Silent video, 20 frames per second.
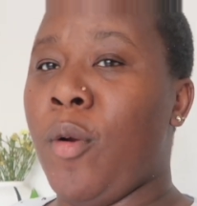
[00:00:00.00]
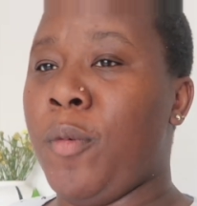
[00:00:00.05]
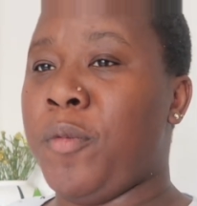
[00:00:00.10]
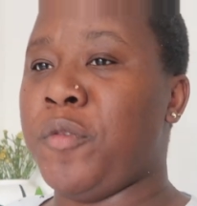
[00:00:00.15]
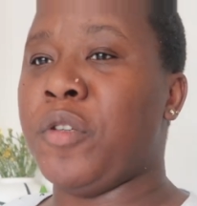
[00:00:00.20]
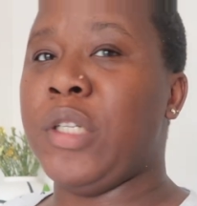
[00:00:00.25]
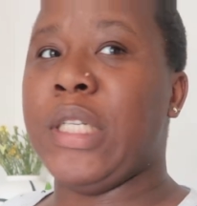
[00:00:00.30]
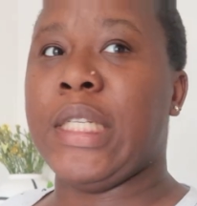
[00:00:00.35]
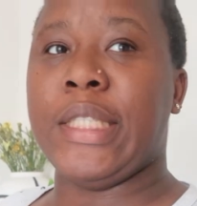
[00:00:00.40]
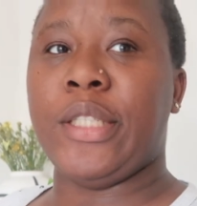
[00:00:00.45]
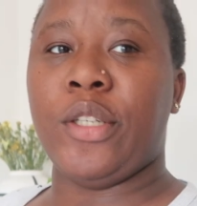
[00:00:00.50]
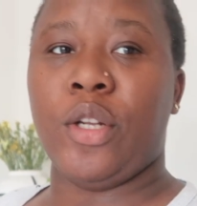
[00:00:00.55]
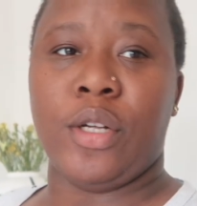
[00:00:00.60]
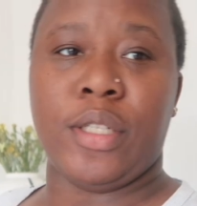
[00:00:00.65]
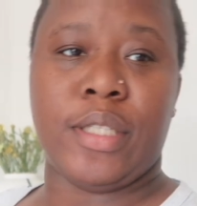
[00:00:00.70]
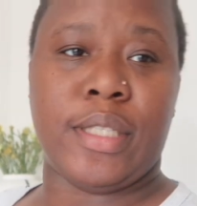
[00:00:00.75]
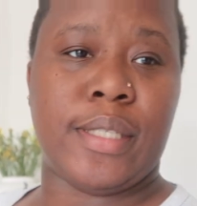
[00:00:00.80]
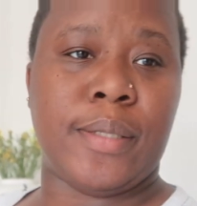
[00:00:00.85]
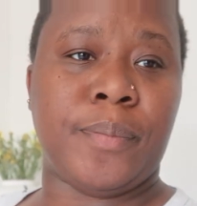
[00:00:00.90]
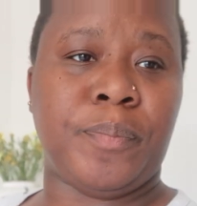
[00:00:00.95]
Hopefully
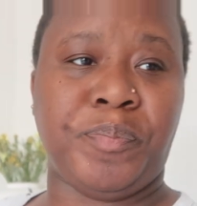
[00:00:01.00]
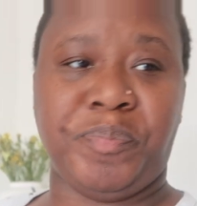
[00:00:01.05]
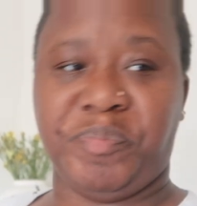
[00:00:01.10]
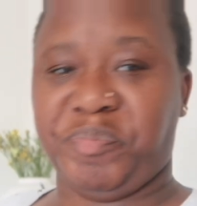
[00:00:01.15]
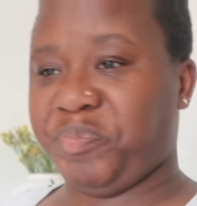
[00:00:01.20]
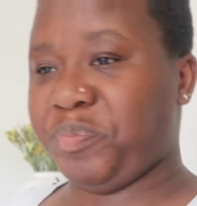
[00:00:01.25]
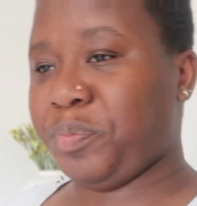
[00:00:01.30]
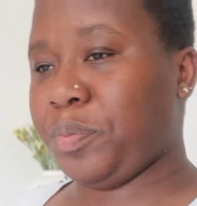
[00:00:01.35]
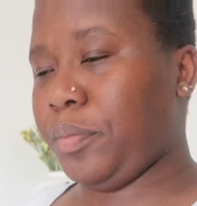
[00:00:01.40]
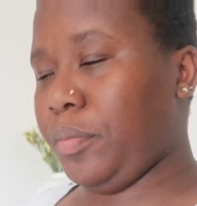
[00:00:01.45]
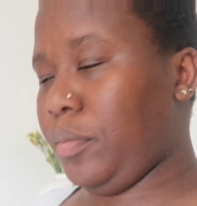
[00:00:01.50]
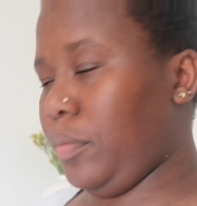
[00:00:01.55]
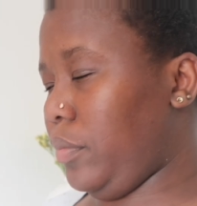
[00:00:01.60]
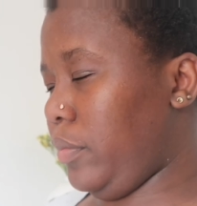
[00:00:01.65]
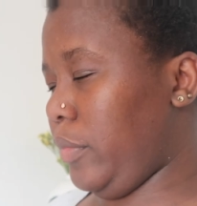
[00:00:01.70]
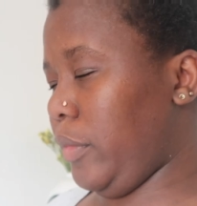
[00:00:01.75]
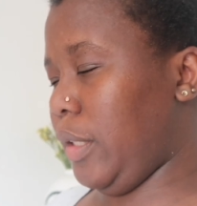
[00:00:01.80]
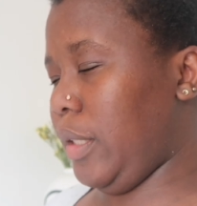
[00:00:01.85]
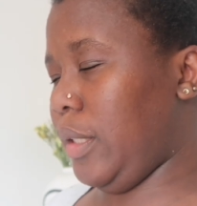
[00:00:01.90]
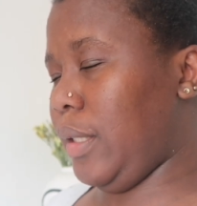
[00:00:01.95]
not.
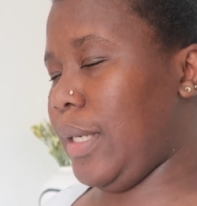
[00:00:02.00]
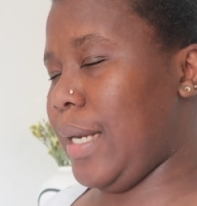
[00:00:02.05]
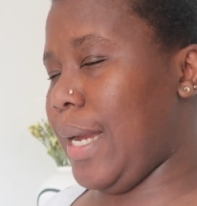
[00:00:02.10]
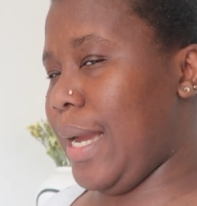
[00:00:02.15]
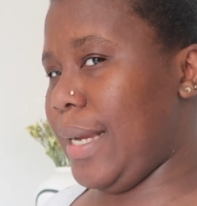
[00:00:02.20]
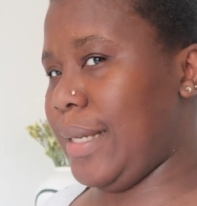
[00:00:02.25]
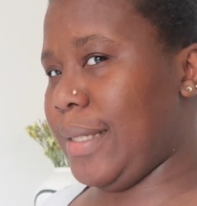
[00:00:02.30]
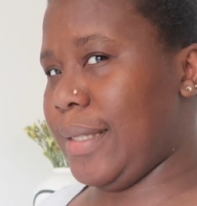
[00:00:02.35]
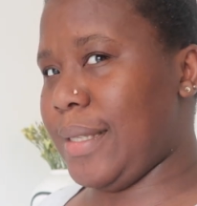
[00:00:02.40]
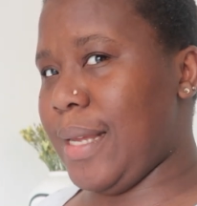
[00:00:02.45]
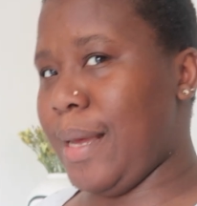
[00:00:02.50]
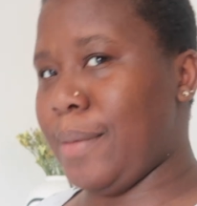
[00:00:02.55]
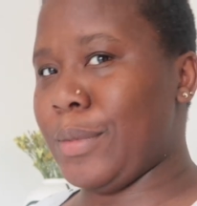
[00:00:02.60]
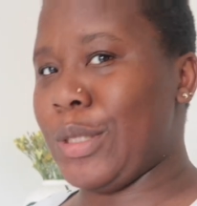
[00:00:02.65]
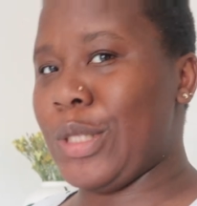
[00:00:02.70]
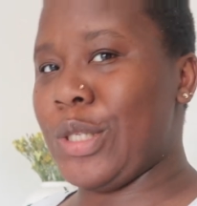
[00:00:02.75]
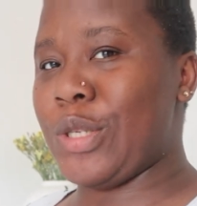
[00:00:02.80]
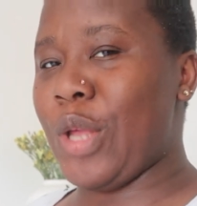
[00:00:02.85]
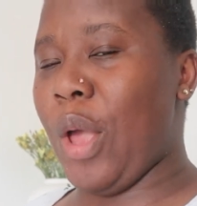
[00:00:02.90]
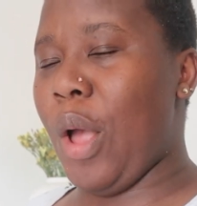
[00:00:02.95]
Guys, I'm
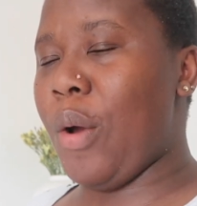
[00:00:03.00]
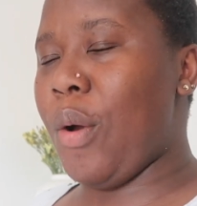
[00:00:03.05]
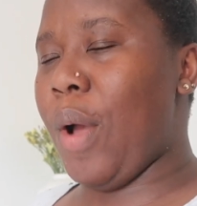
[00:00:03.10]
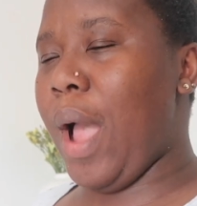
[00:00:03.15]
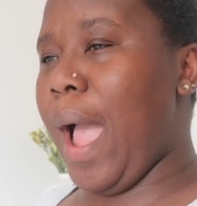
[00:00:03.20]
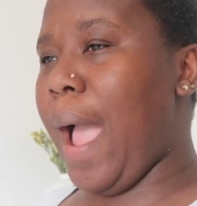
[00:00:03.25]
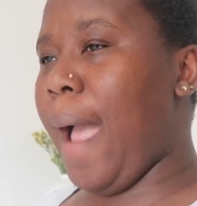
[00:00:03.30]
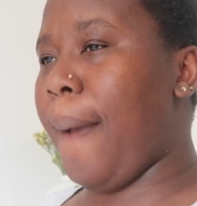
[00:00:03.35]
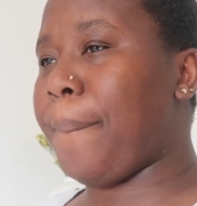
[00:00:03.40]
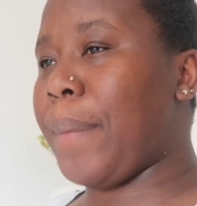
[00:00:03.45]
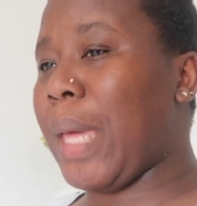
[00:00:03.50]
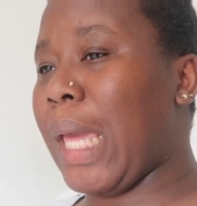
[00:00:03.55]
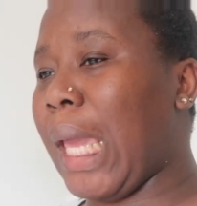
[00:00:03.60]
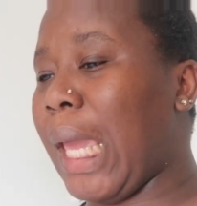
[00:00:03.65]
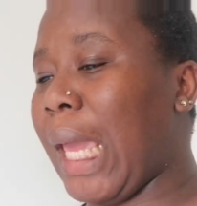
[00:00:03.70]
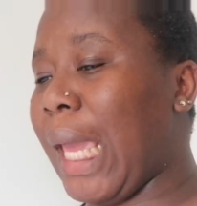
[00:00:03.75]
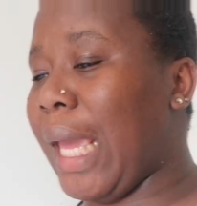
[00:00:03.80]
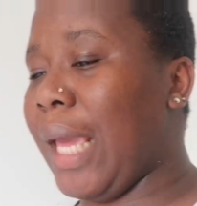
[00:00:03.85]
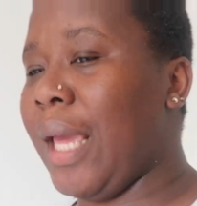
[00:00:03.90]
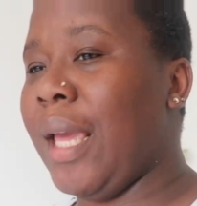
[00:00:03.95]
so
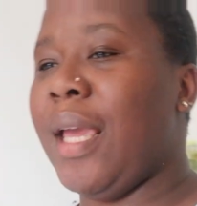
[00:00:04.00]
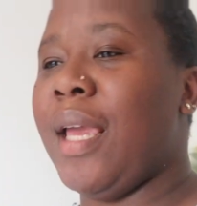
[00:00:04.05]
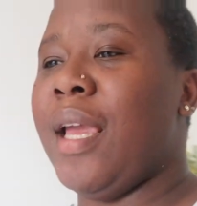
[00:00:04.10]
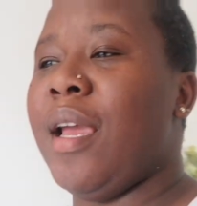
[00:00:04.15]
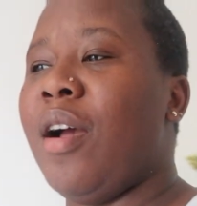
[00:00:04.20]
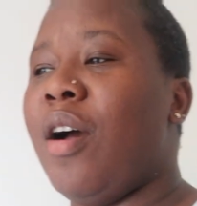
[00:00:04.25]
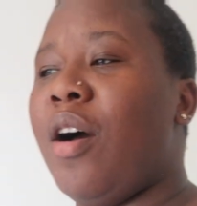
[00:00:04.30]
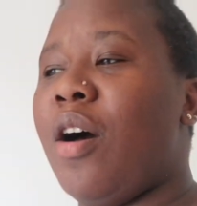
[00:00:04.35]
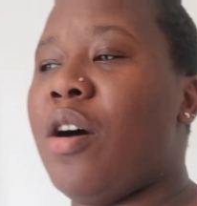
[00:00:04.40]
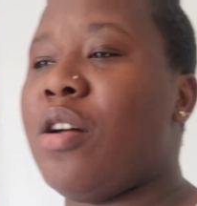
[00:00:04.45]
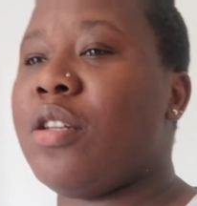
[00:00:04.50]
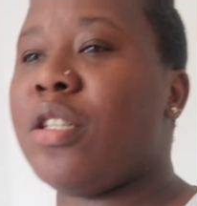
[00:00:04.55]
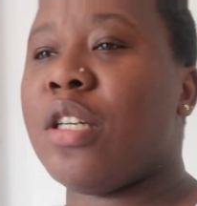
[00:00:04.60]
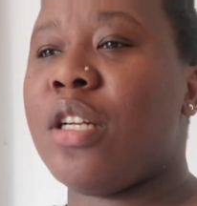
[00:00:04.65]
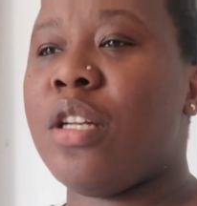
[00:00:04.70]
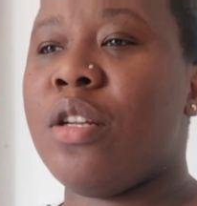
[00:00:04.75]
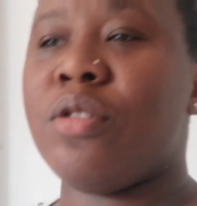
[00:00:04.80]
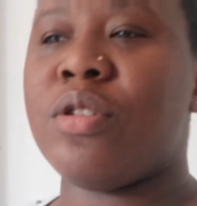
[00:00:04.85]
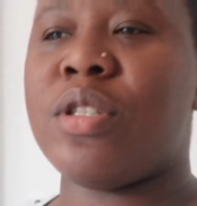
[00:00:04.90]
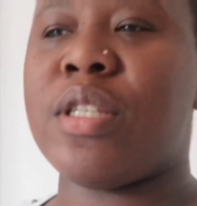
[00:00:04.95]
happy. All the
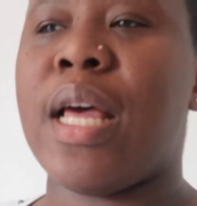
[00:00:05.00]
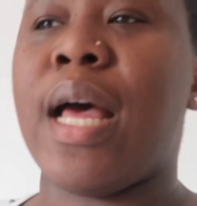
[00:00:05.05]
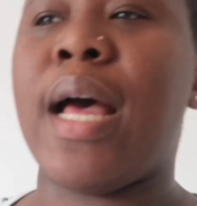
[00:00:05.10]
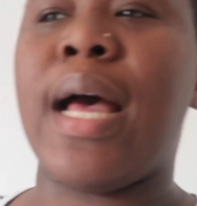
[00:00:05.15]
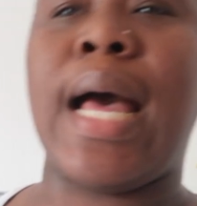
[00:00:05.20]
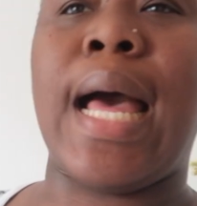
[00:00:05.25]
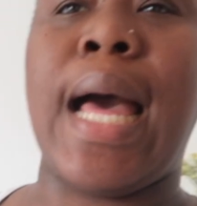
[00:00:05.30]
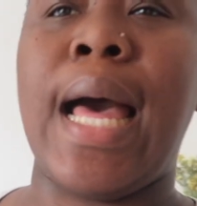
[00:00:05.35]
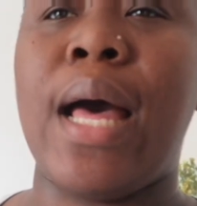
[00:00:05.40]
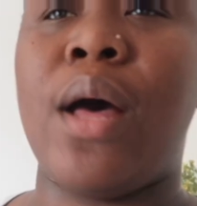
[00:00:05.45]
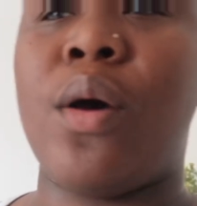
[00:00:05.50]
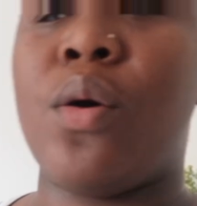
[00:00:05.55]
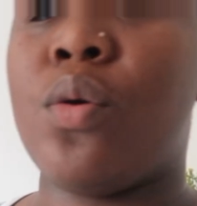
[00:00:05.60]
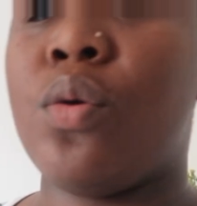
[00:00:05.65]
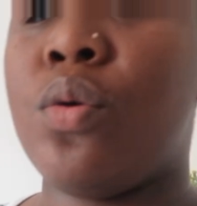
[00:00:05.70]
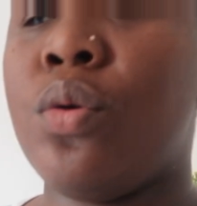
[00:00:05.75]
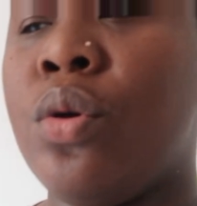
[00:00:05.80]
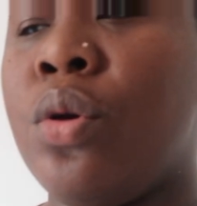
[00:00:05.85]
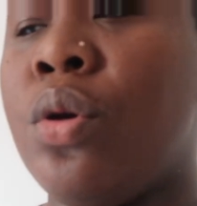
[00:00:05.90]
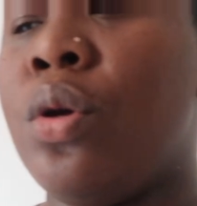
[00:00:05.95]
clothes are
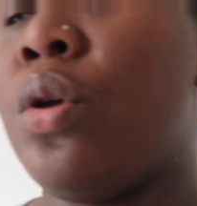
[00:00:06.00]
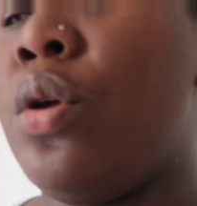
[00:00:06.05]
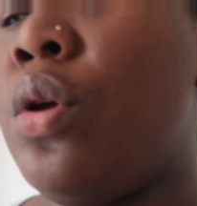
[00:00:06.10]
out.